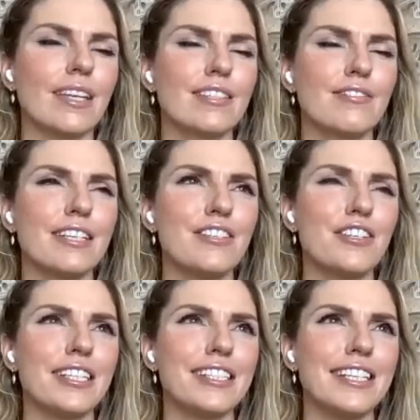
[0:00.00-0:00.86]
That's really
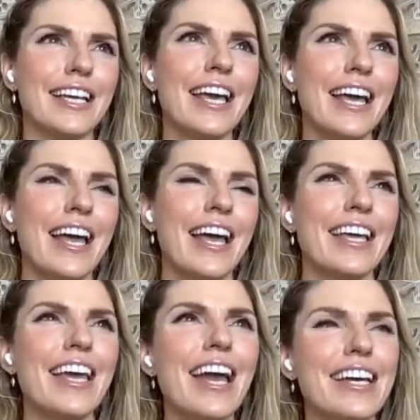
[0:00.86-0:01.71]
interesting.
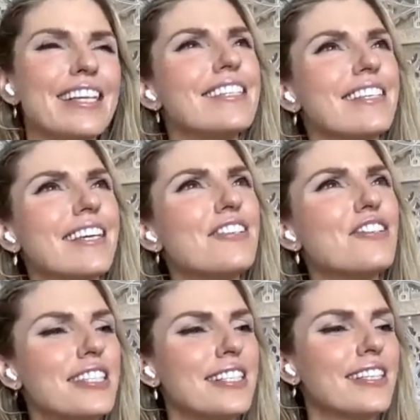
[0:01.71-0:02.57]
Yeah, it is
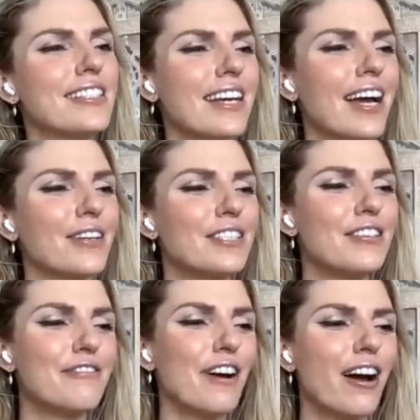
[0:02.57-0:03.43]
interesting, isn't it, how
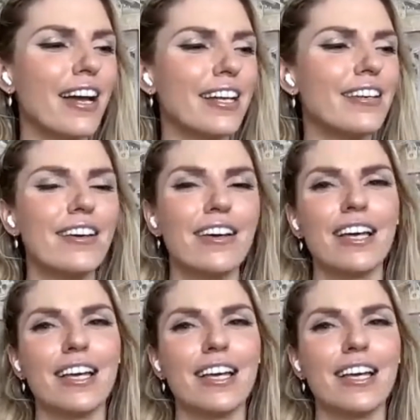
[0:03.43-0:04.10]
to define